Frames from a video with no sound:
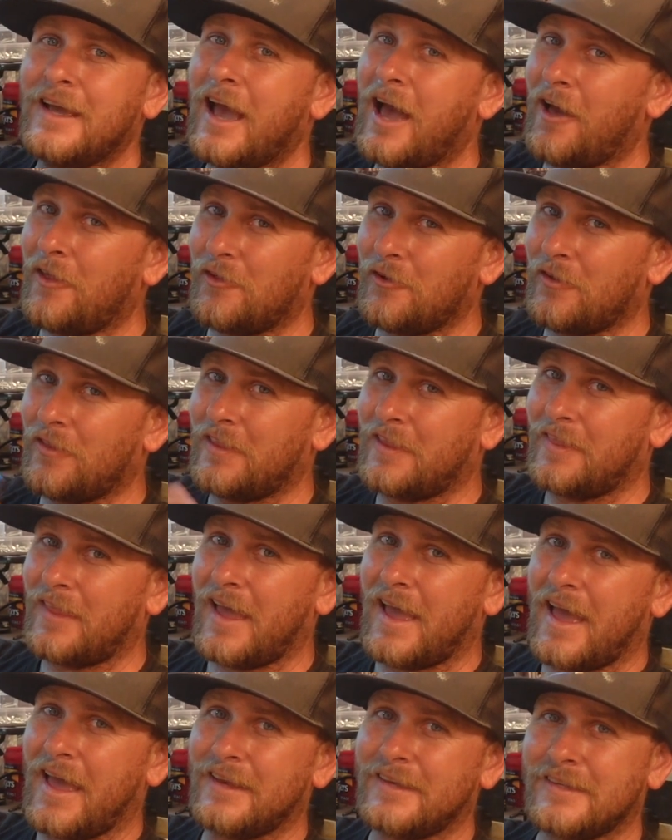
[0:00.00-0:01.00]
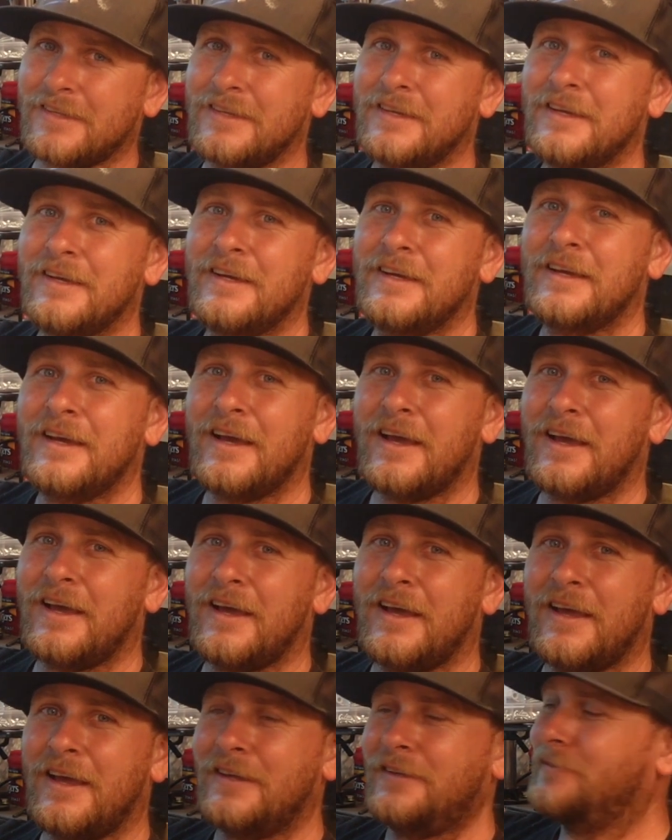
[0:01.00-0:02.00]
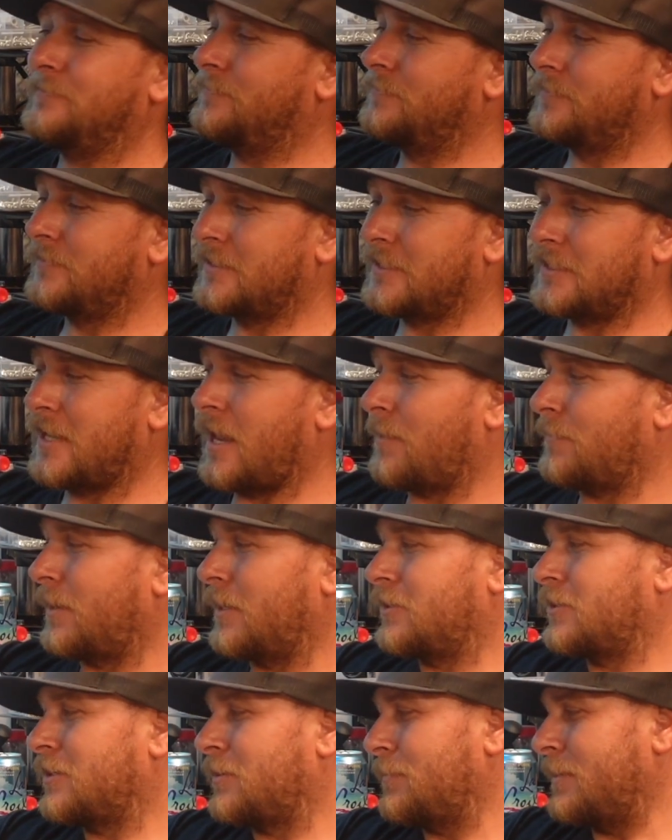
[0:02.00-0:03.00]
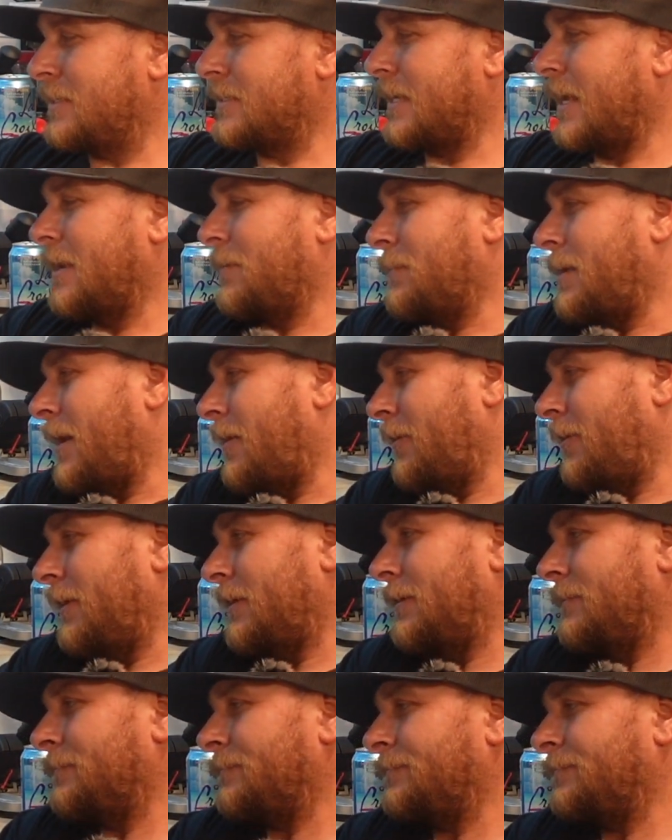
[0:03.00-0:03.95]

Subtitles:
Other than that, it's not much to be said about it.